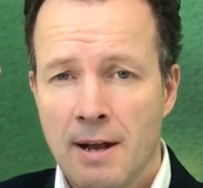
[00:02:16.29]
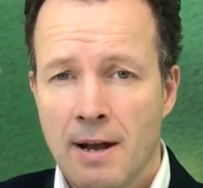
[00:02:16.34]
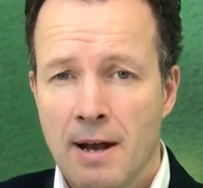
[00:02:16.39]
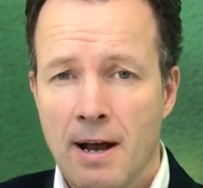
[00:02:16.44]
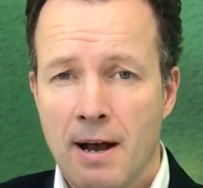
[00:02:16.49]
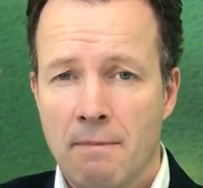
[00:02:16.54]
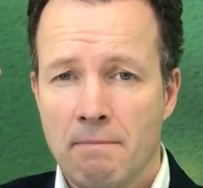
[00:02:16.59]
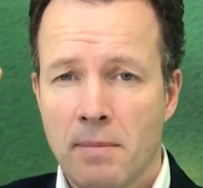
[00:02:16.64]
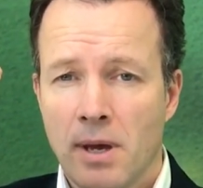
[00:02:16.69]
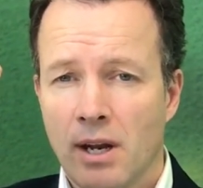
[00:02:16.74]

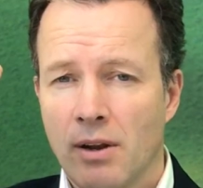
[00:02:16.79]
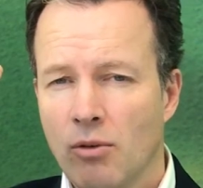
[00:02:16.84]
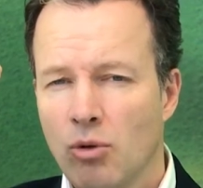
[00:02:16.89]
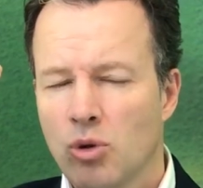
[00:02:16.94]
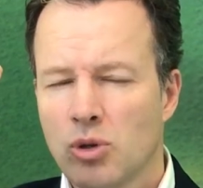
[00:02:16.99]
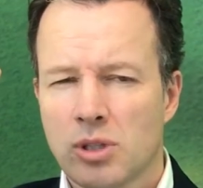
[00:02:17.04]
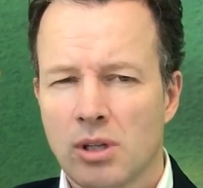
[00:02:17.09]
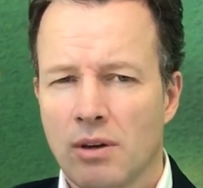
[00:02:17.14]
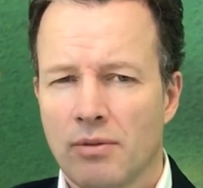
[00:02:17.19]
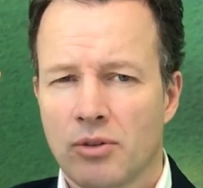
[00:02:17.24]
And
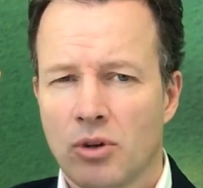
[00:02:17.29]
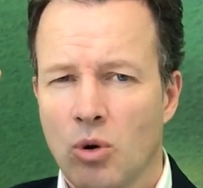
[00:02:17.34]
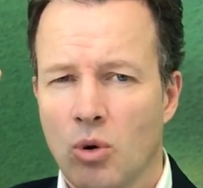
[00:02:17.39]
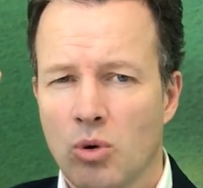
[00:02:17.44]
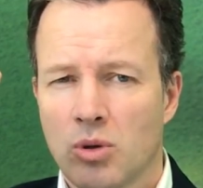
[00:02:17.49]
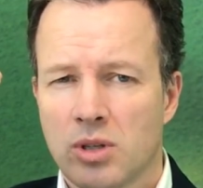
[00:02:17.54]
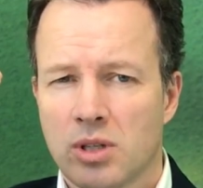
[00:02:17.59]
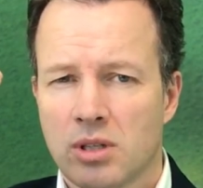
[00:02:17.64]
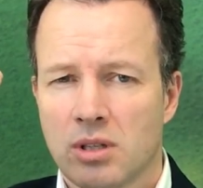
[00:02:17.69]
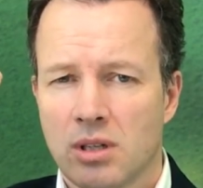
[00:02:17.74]
also, of
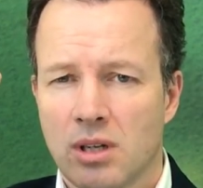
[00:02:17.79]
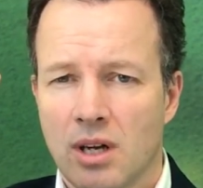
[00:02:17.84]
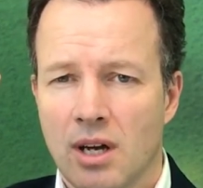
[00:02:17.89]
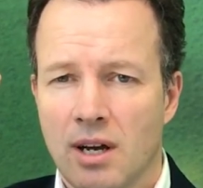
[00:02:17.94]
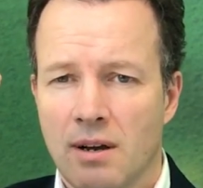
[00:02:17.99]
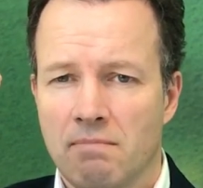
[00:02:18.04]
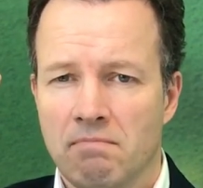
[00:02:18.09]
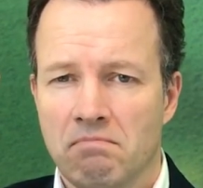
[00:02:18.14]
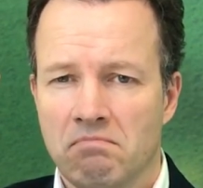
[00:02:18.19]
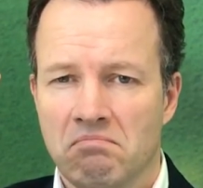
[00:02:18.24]
course,
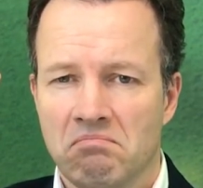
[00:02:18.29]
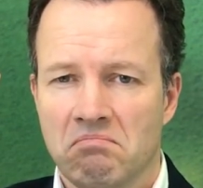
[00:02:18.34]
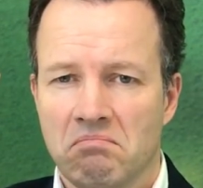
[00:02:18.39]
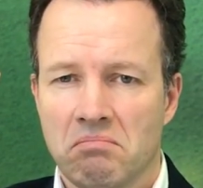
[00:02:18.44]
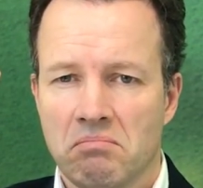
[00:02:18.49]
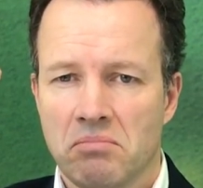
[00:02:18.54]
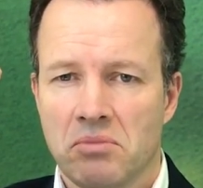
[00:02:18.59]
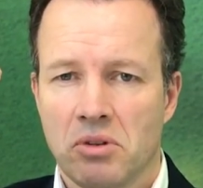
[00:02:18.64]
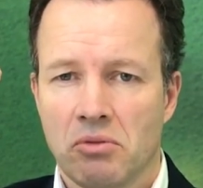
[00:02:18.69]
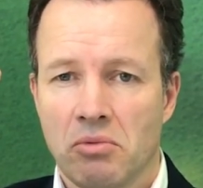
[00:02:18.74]

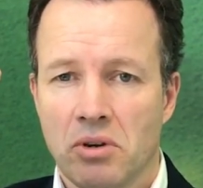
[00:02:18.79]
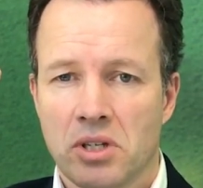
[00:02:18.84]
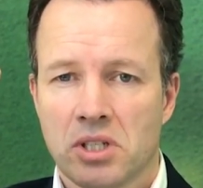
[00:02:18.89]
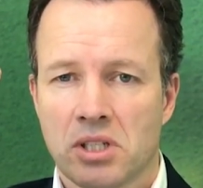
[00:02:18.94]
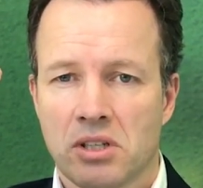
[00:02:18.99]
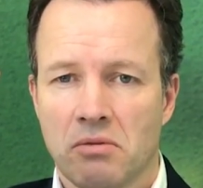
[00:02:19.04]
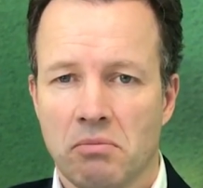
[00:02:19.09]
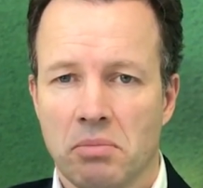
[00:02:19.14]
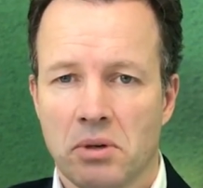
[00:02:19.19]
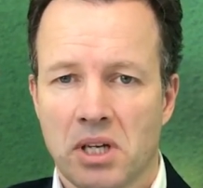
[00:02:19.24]
the
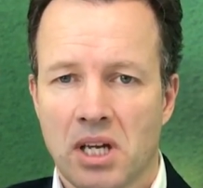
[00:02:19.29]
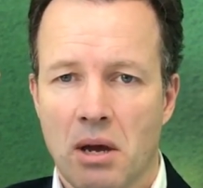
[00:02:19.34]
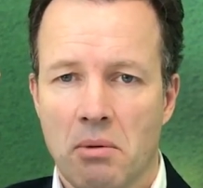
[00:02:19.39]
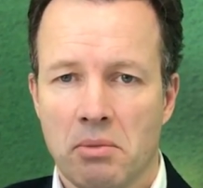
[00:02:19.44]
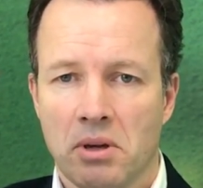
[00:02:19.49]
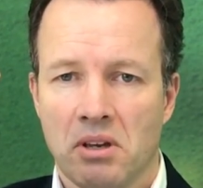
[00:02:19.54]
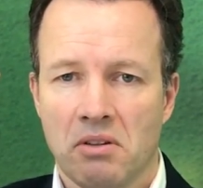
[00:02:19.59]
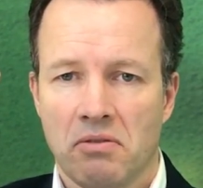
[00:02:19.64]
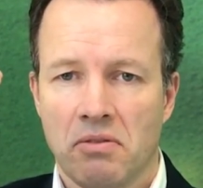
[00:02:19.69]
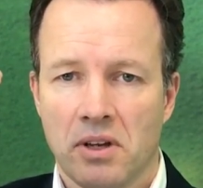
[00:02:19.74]
risk of
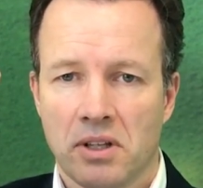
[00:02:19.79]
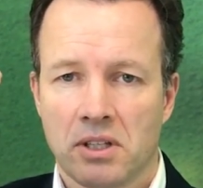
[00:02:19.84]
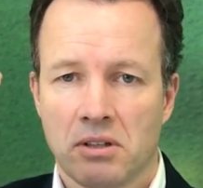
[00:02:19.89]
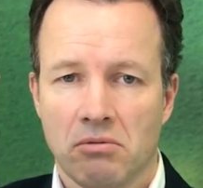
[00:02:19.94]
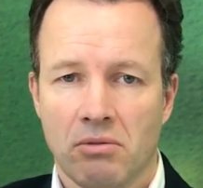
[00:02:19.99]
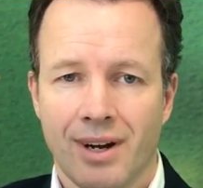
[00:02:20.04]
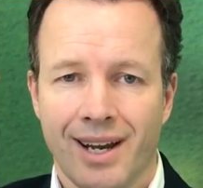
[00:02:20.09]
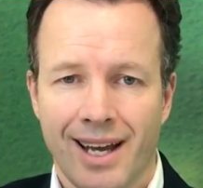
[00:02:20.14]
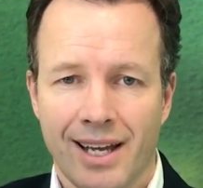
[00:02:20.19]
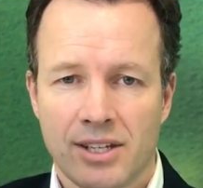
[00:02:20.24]
becoming infected
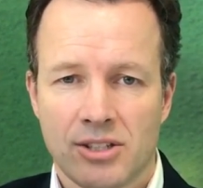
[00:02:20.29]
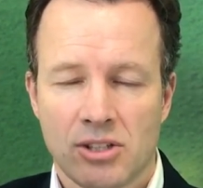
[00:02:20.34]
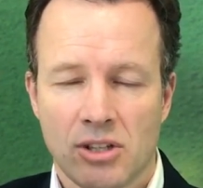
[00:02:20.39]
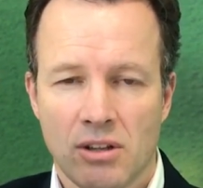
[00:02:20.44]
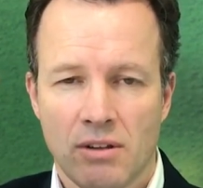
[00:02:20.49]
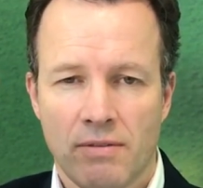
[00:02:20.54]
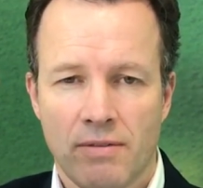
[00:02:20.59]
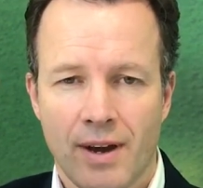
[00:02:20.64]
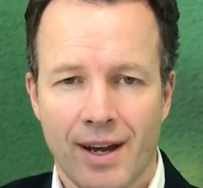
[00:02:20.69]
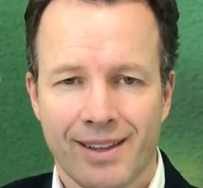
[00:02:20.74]
relates to
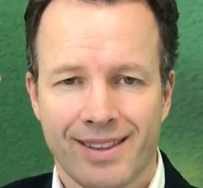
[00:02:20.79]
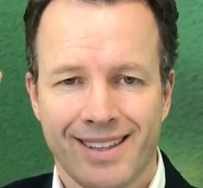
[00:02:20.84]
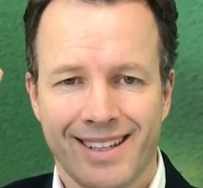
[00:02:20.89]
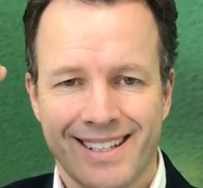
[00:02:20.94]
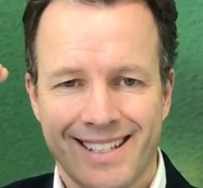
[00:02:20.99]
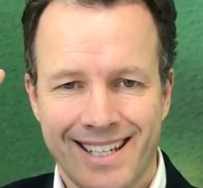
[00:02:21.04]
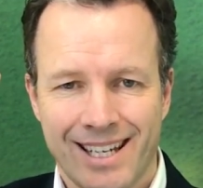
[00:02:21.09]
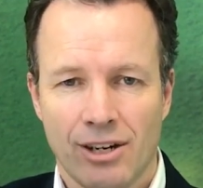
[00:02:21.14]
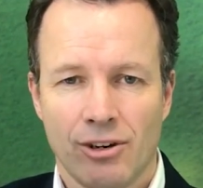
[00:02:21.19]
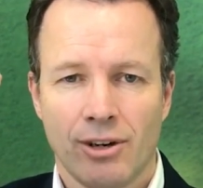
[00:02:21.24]
the fact
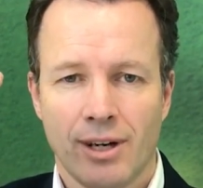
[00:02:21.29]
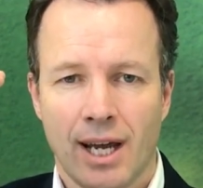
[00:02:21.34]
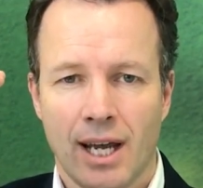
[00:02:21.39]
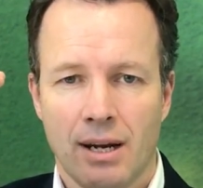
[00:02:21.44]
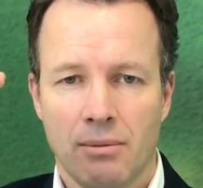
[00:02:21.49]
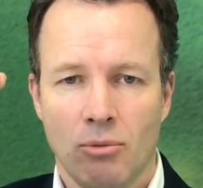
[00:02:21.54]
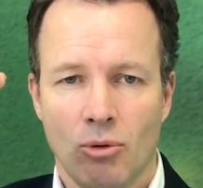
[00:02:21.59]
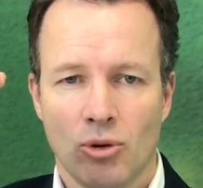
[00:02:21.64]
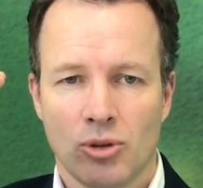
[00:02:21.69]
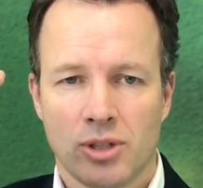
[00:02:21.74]
that dairy
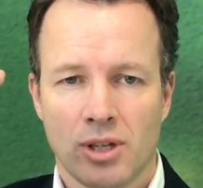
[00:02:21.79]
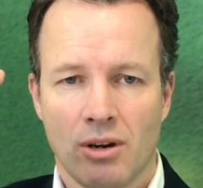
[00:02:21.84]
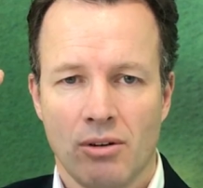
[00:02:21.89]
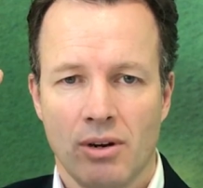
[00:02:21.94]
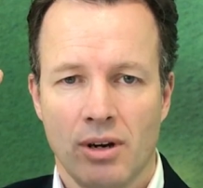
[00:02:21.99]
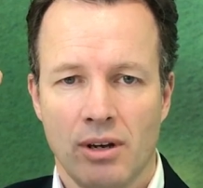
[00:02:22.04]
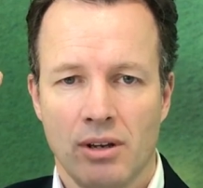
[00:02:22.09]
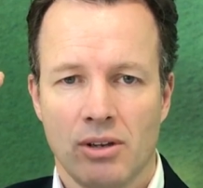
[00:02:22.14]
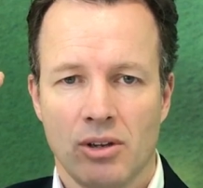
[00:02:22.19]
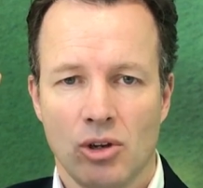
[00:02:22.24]
animals are
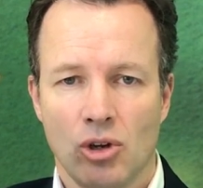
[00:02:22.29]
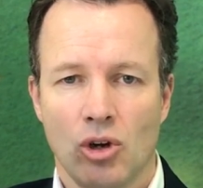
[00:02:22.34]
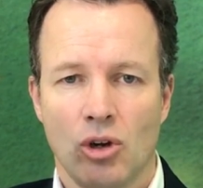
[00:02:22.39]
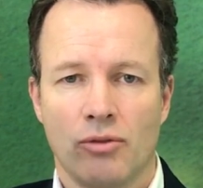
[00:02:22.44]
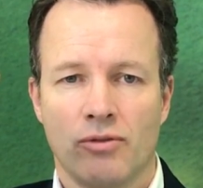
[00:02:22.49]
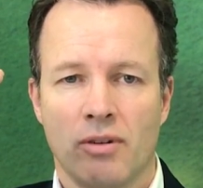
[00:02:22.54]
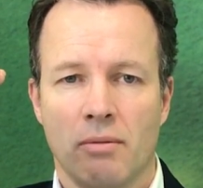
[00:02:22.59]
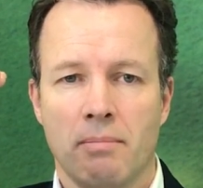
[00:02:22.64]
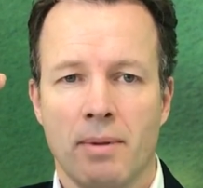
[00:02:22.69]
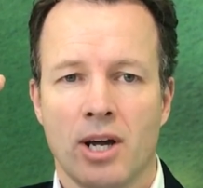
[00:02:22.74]
in the herd
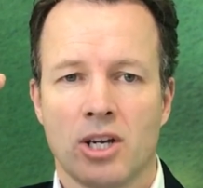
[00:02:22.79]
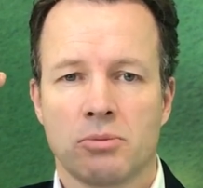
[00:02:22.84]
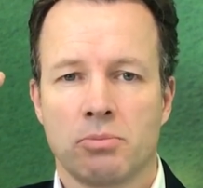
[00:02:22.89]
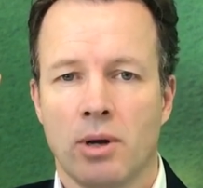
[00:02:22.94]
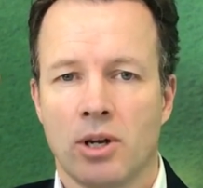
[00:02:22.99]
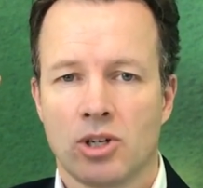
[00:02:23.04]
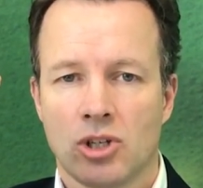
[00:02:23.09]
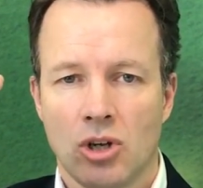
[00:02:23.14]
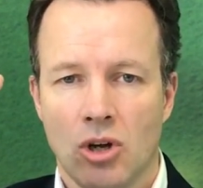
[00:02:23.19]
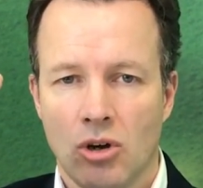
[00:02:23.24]
for much,
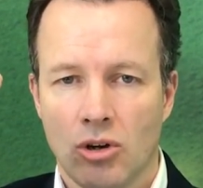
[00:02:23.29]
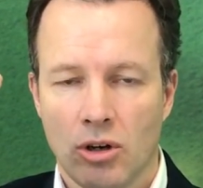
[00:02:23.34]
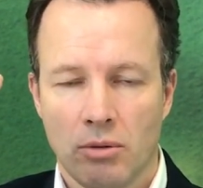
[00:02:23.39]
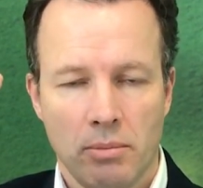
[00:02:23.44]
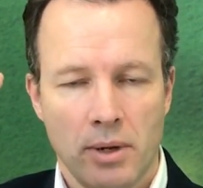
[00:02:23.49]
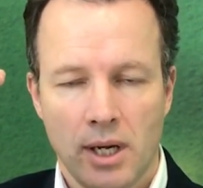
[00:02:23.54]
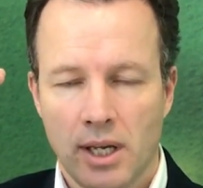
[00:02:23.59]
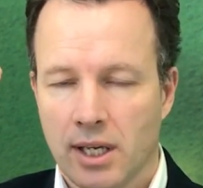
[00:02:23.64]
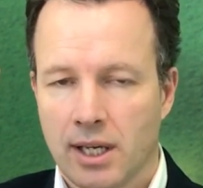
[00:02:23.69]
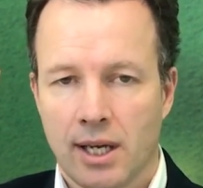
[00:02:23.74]
much longer.
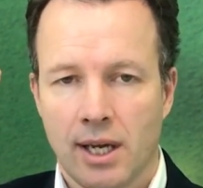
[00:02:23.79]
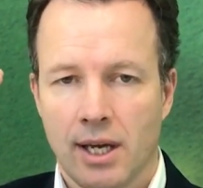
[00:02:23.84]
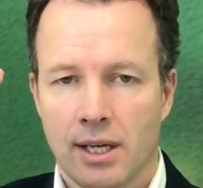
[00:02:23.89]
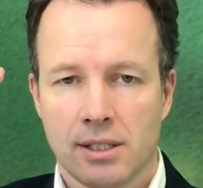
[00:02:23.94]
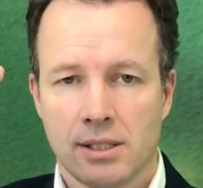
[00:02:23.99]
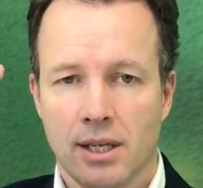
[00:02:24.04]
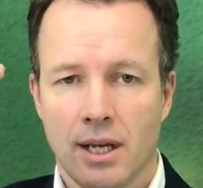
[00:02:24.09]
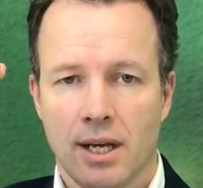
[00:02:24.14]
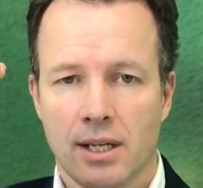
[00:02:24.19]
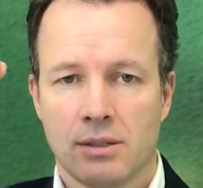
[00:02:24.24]
Many cows
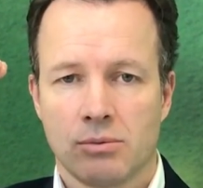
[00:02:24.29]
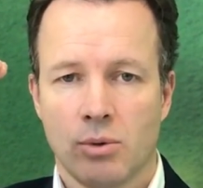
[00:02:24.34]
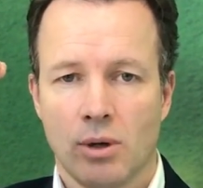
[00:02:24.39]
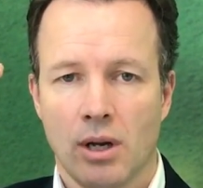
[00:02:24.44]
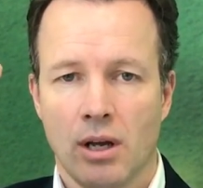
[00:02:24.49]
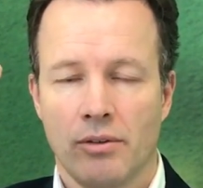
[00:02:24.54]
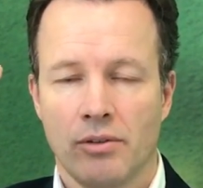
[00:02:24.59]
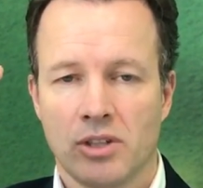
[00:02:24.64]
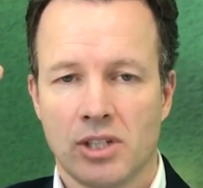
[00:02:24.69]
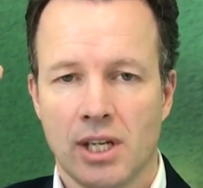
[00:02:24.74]
last
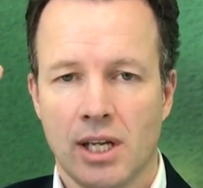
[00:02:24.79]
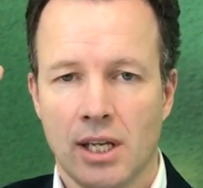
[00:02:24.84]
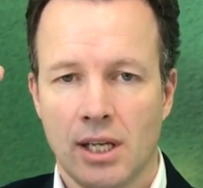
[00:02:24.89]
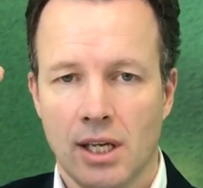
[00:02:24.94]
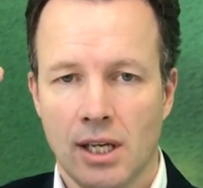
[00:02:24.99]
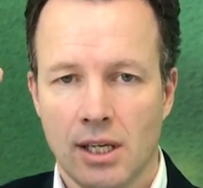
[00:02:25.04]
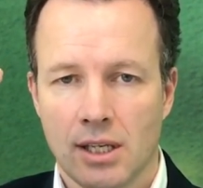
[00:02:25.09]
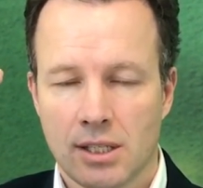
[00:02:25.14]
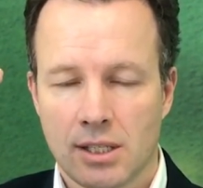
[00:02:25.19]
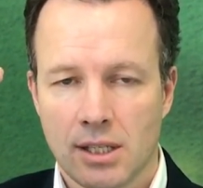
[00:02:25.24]
well over 10
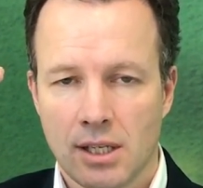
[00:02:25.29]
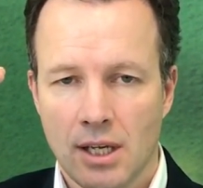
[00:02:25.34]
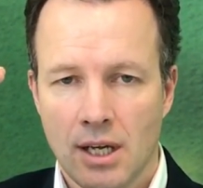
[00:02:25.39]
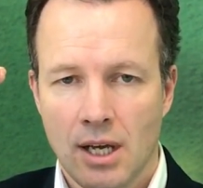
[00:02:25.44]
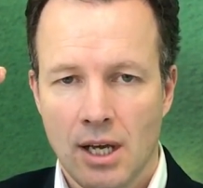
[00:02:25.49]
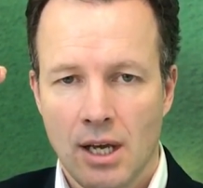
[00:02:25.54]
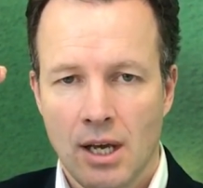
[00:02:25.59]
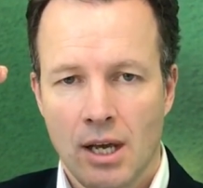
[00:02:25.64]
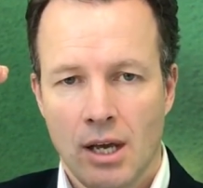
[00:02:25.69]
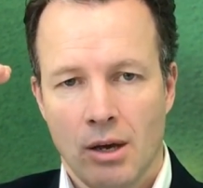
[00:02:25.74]
years,
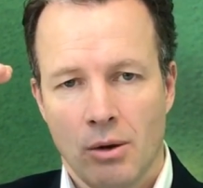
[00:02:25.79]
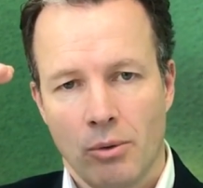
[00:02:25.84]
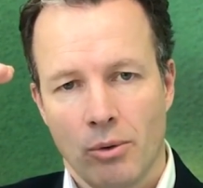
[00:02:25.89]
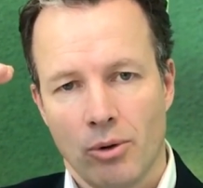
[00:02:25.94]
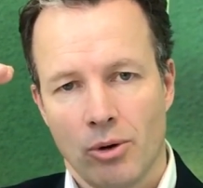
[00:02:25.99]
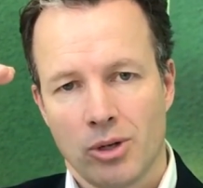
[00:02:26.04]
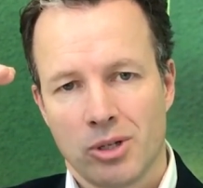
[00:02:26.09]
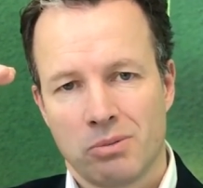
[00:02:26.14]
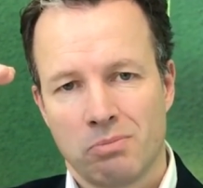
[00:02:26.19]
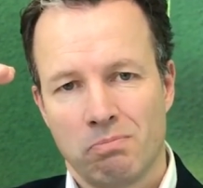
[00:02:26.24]

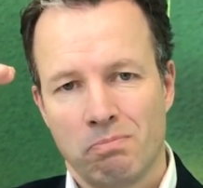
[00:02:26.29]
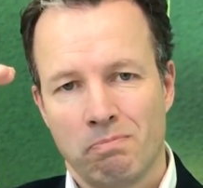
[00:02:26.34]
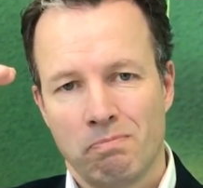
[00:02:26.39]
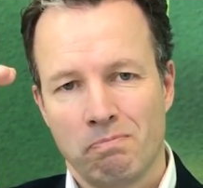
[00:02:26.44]
whereas